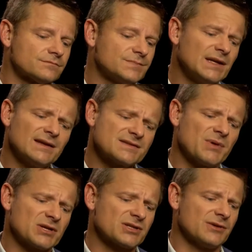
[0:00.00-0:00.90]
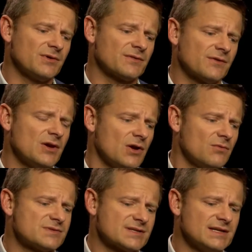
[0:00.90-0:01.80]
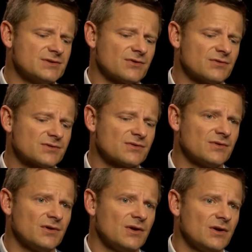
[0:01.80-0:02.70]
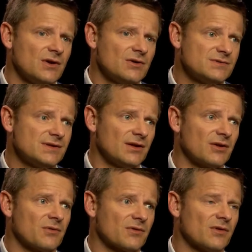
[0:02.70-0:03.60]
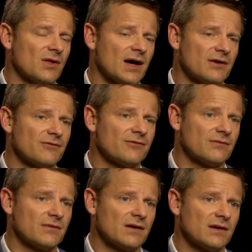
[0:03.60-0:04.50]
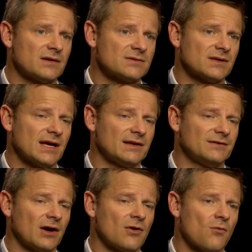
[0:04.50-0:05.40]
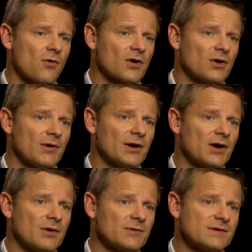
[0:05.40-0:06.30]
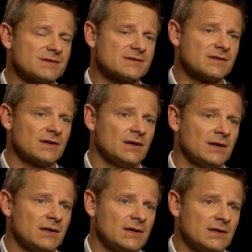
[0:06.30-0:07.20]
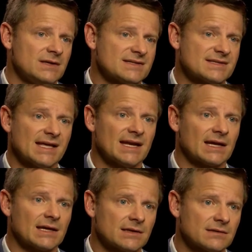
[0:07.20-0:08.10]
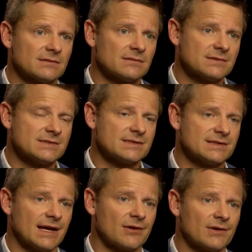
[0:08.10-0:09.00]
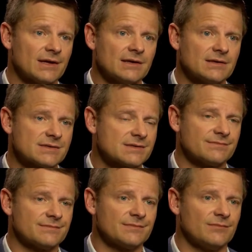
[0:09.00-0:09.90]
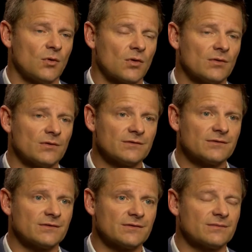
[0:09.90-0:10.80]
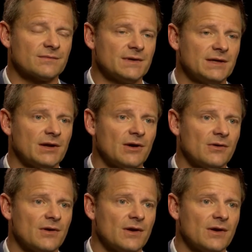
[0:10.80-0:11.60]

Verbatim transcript: but especially with with Caesar, who's dealing with a lot of there's a lot of tug of war going on with his aesthetic, his integrity, his morals is, you know.